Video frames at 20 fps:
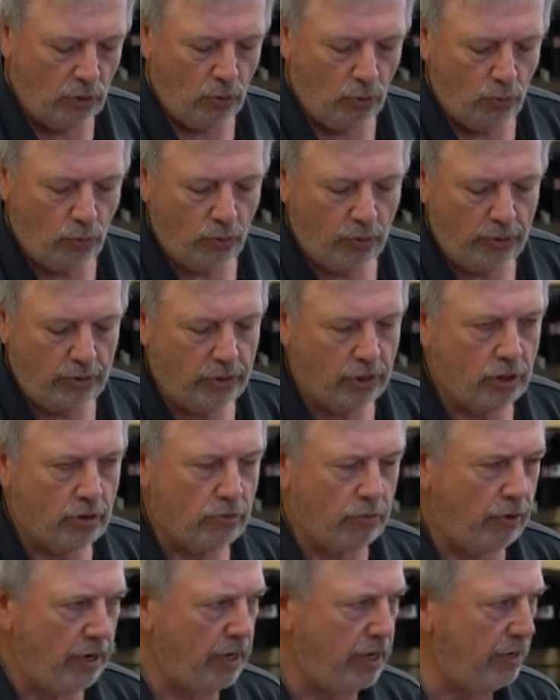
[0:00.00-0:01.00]
where the
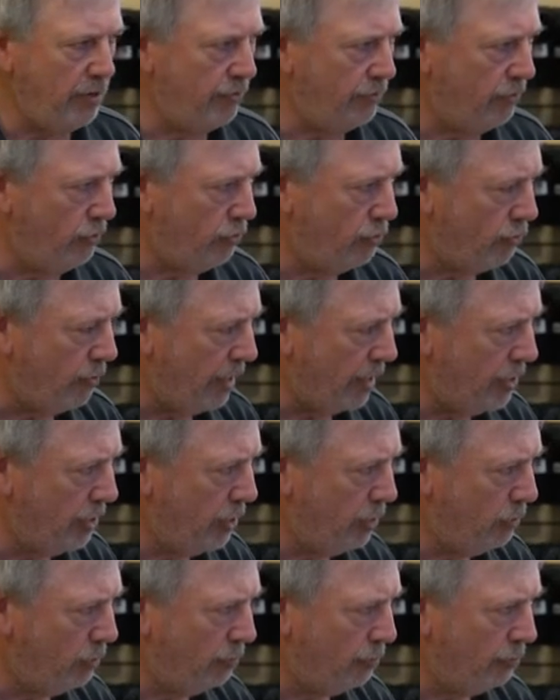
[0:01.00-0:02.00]
grain is in
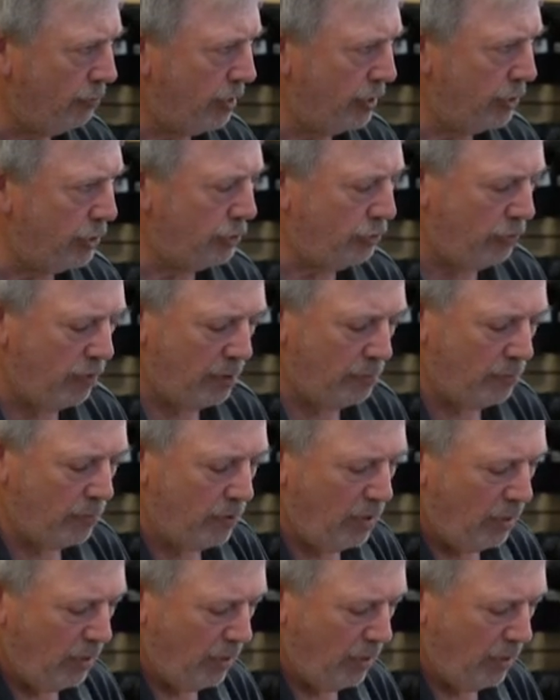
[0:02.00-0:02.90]
direction to a flush trim.